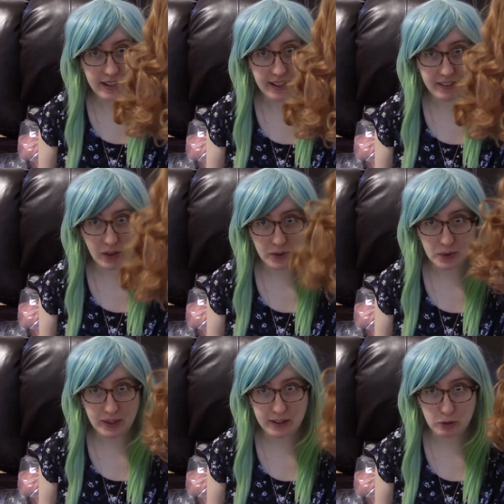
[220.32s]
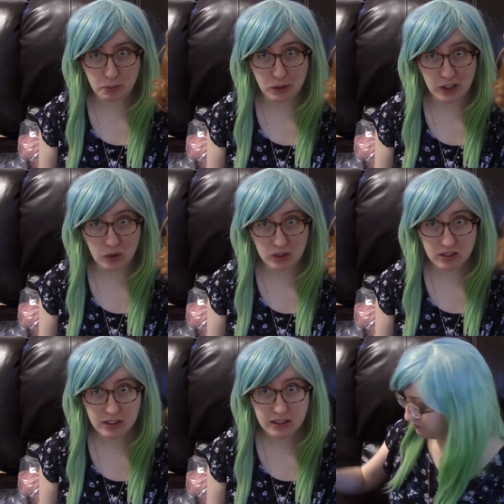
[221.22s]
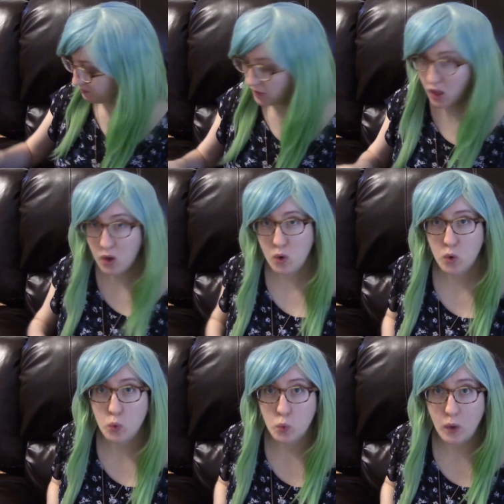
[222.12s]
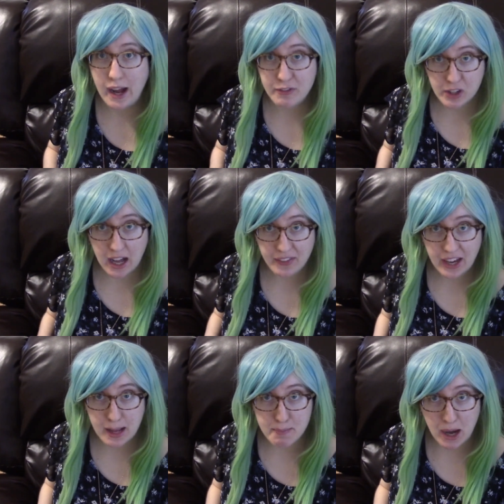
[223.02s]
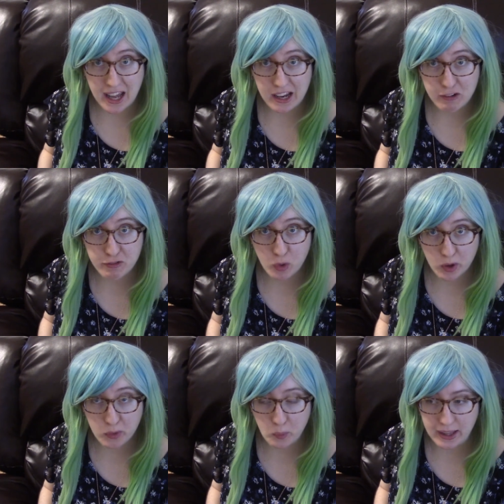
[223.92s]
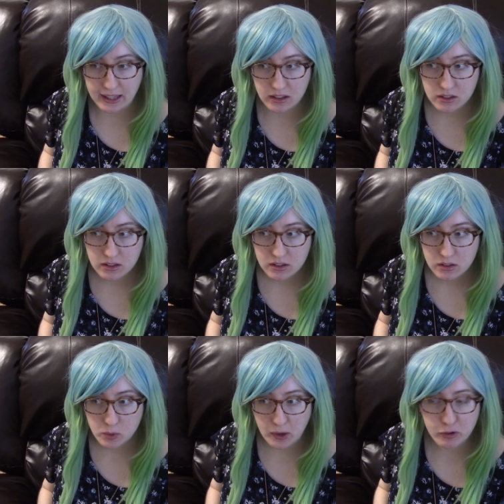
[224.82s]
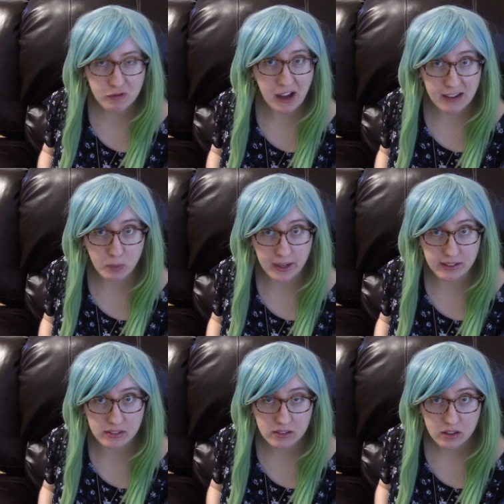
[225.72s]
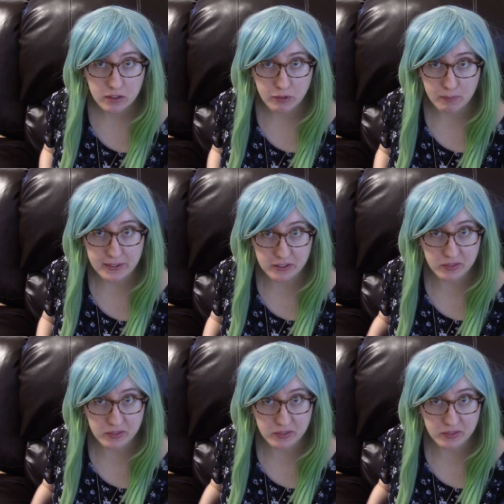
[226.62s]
It's also like super cute. Oh, I forgot that I bought a fourth wig, so I own five wigs from Miss